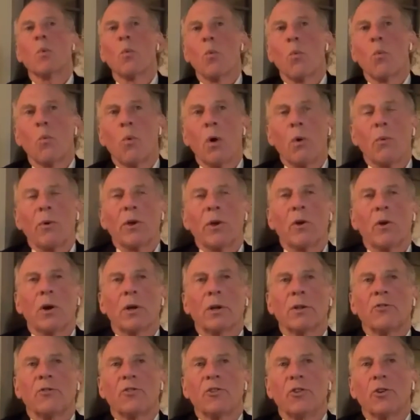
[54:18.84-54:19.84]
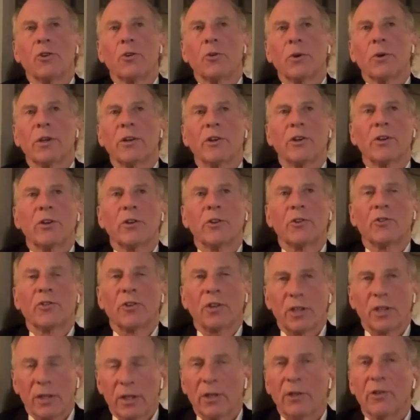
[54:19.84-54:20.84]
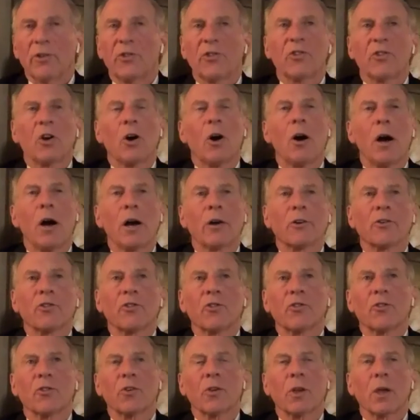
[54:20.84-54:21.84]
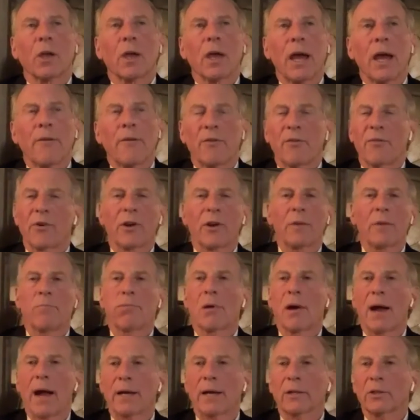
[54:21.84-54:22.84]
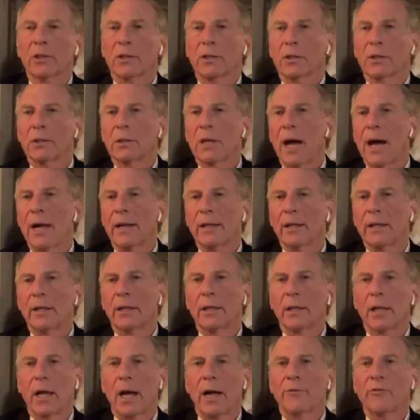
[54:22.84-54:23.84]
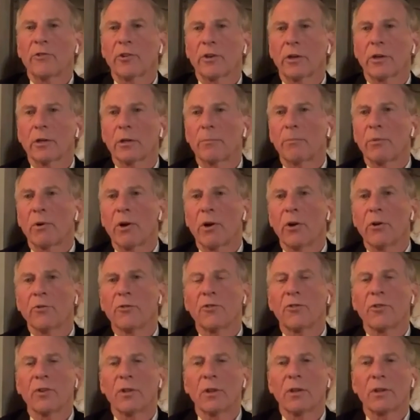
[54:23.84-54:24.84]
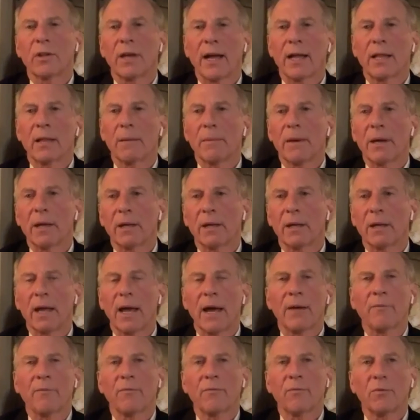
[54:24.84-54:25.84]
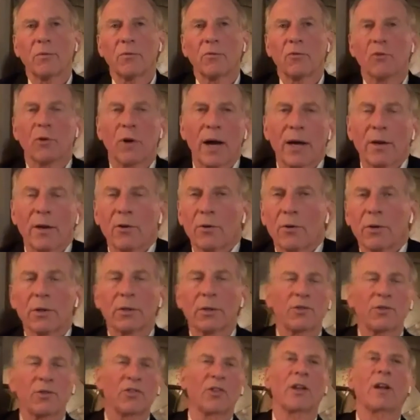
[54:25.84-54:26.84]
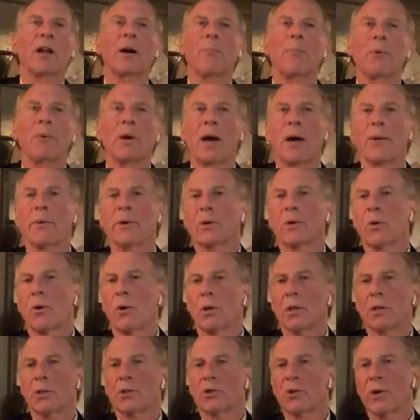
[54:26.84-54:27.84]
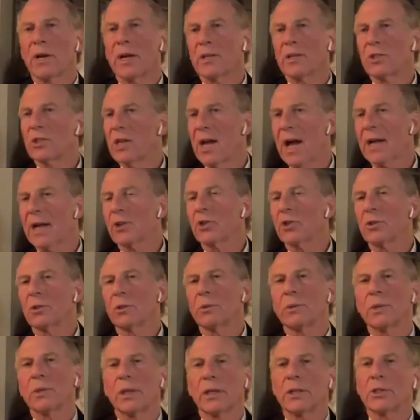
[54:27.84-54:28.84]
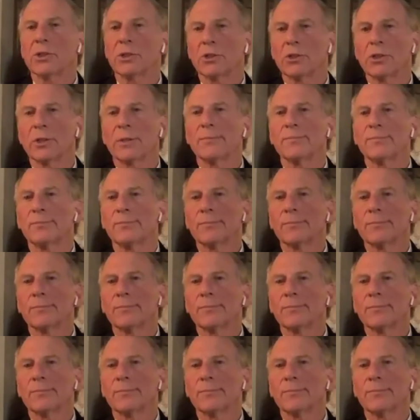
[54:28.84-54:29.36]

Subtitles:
what we ought to do is, in these talks, have a very practical, non-ideological approach to the Taliban, and try to set up what I would call a transactional relationship.